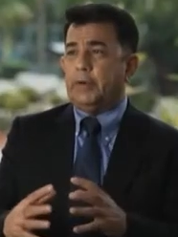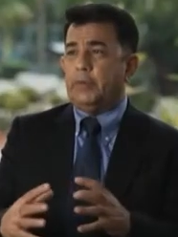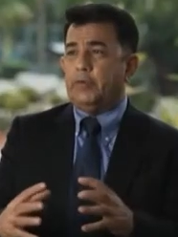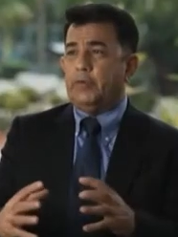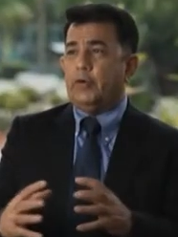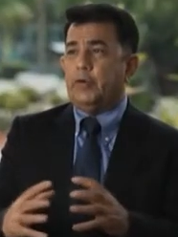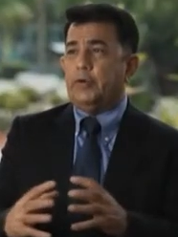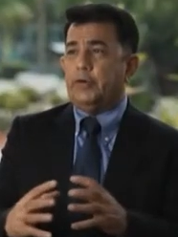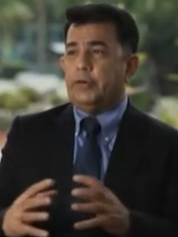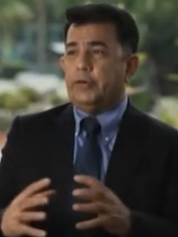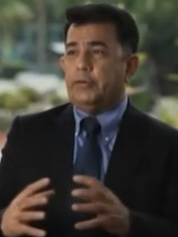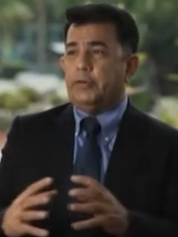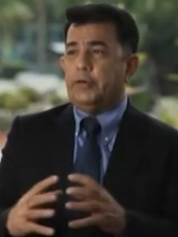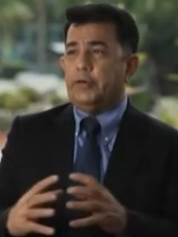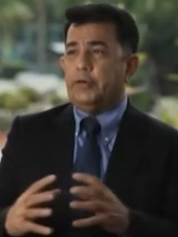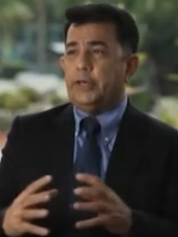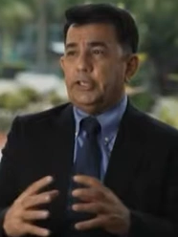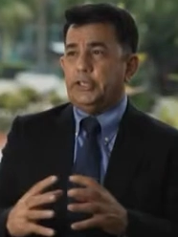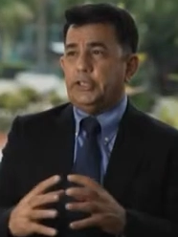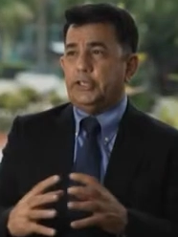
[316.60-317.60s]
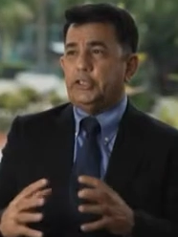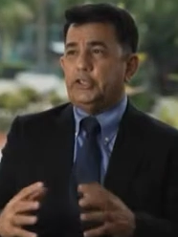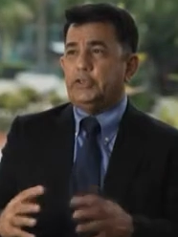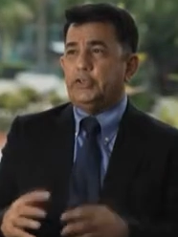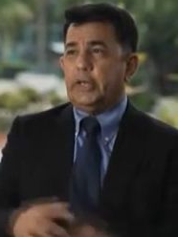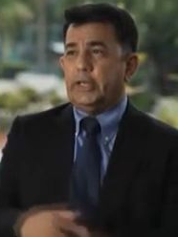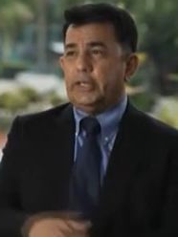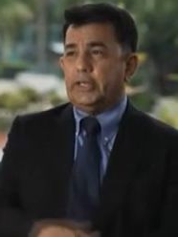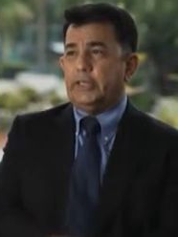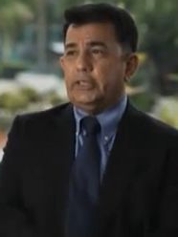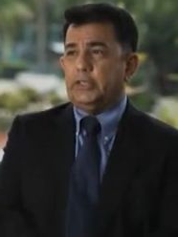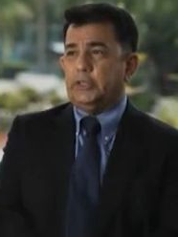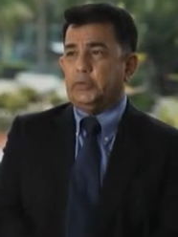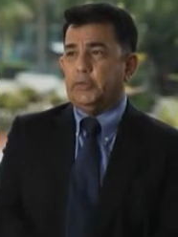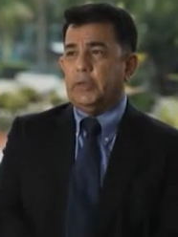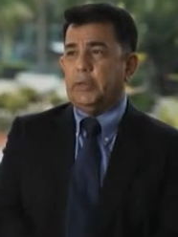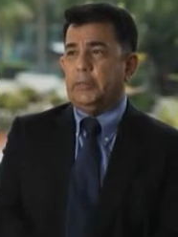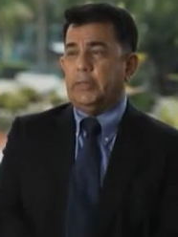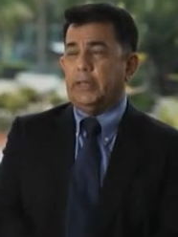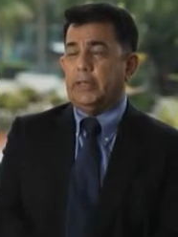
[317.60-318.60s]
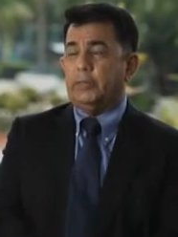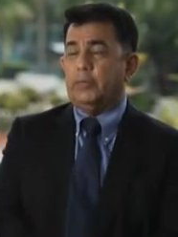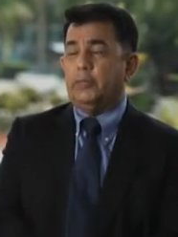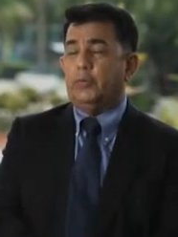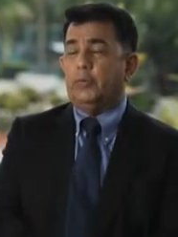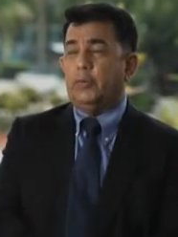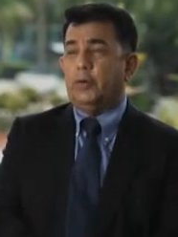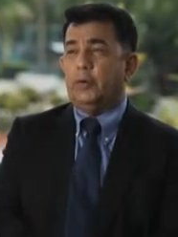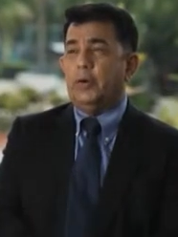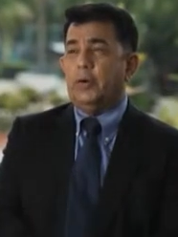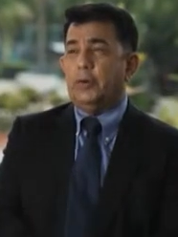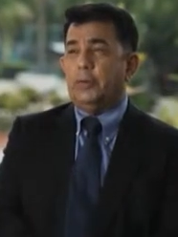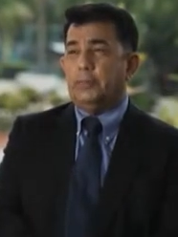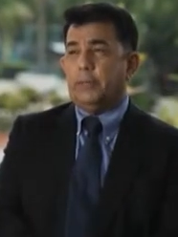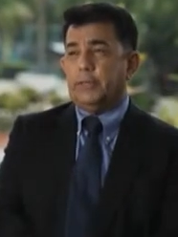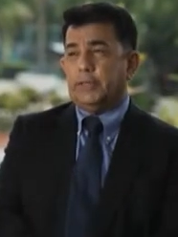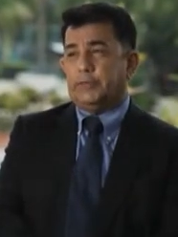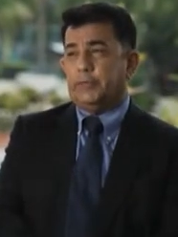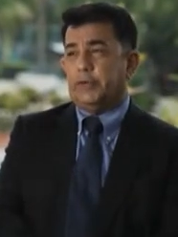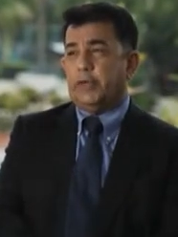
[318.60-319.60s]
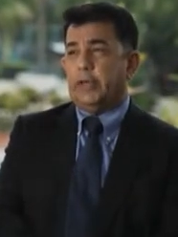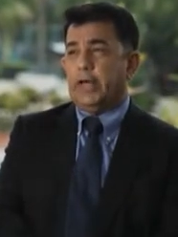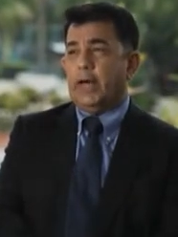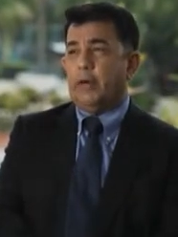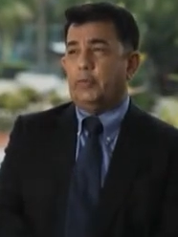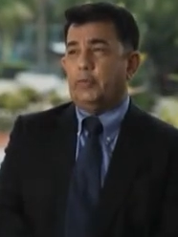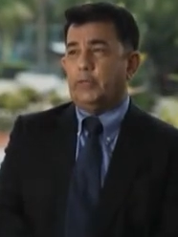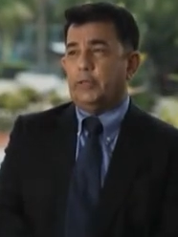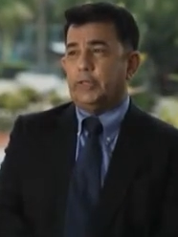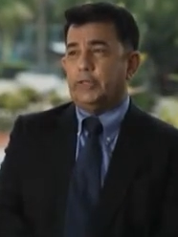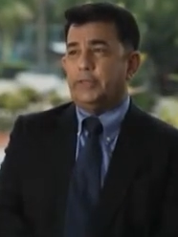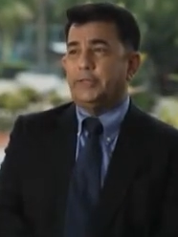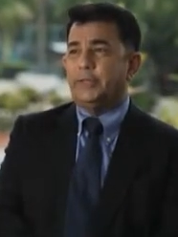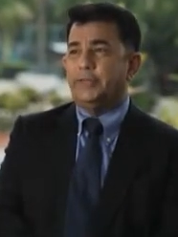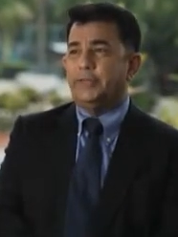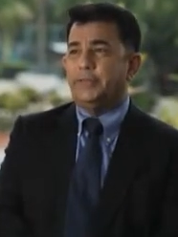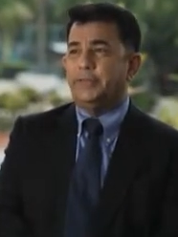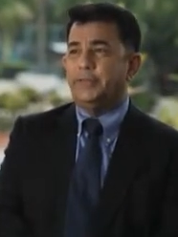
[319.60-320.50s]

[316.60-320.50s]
of all the different religions together in this world, make it more peaceful and harmonious.